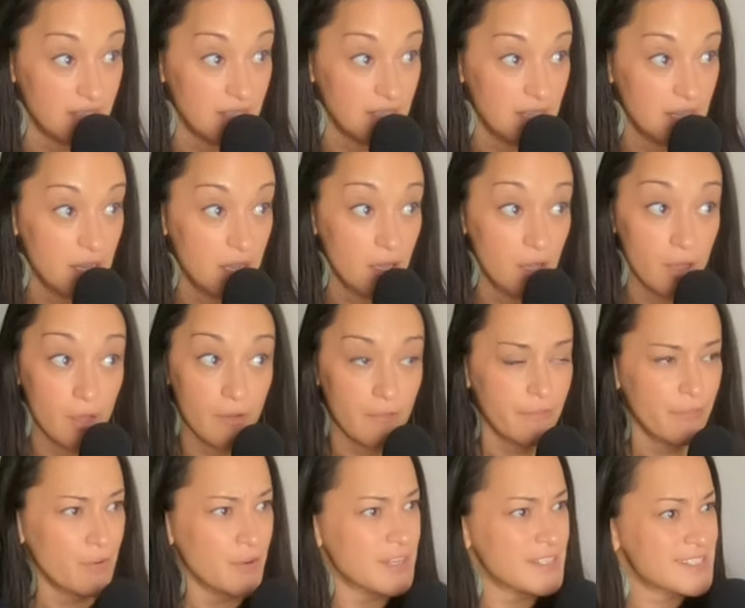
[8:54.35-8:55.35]
Oh, great.
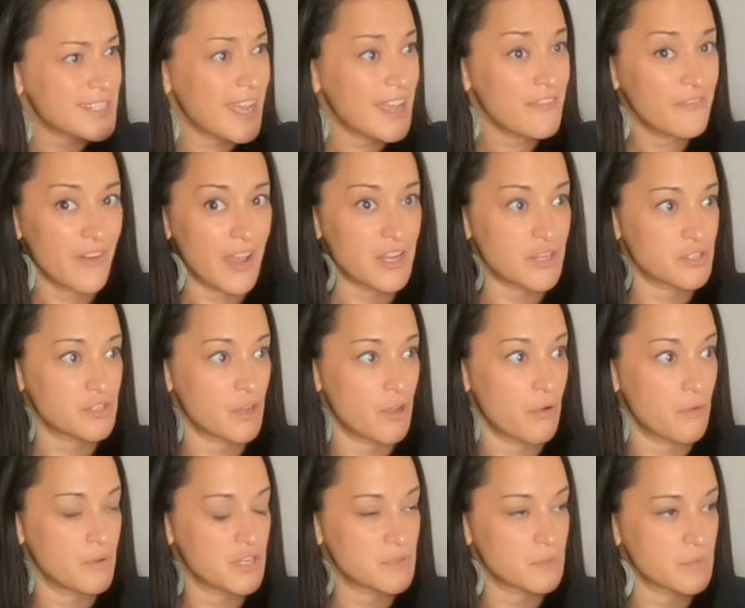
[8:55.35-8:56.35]
For a sci fi
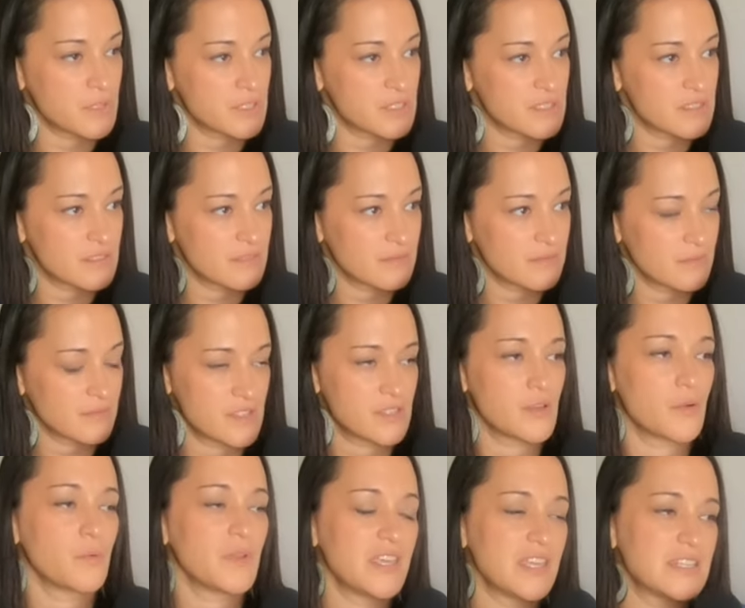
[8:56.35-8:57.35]
show, which was,
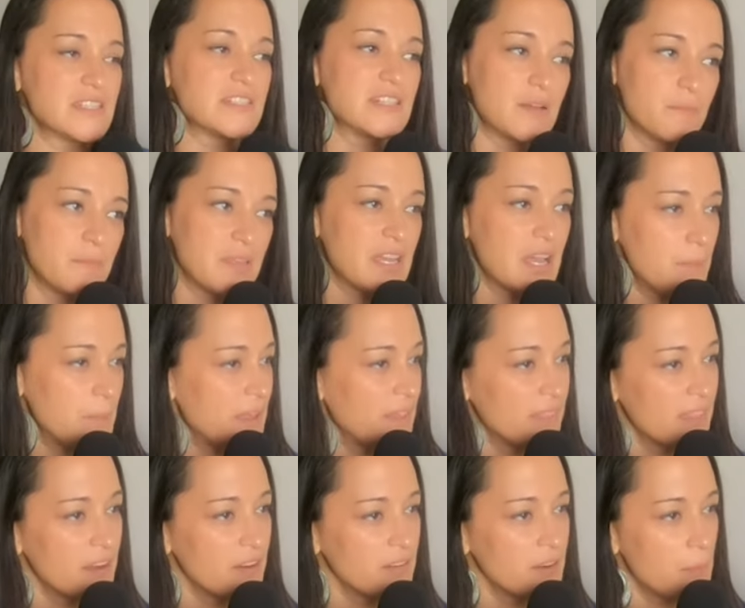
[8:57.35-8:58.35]
so we ended up becoming
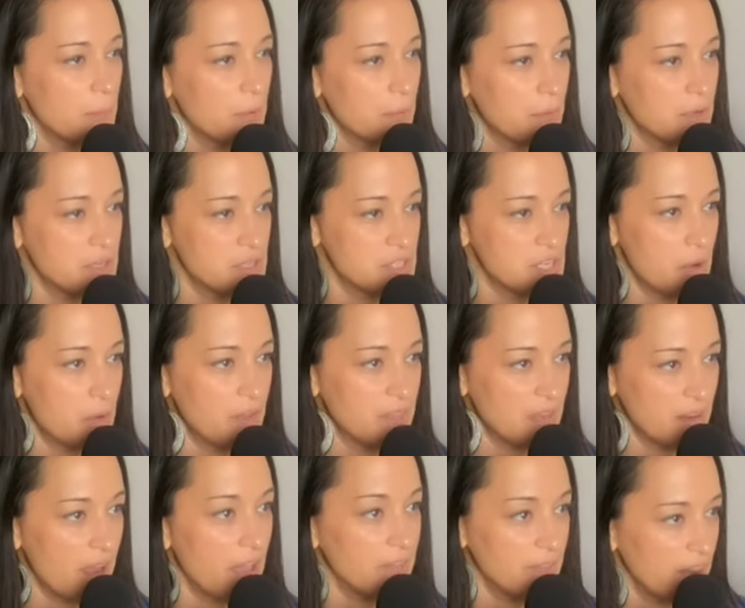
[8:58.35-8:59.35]
their number one show oh,
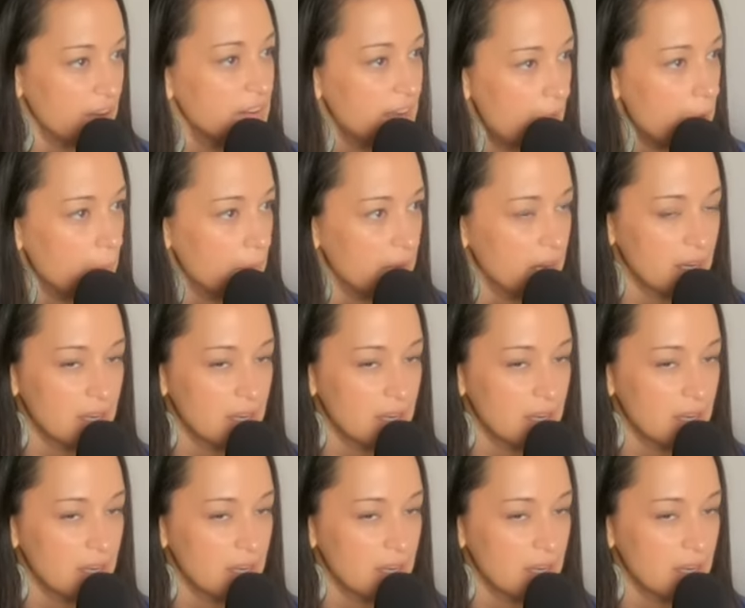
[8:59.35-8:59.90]
on, on their network.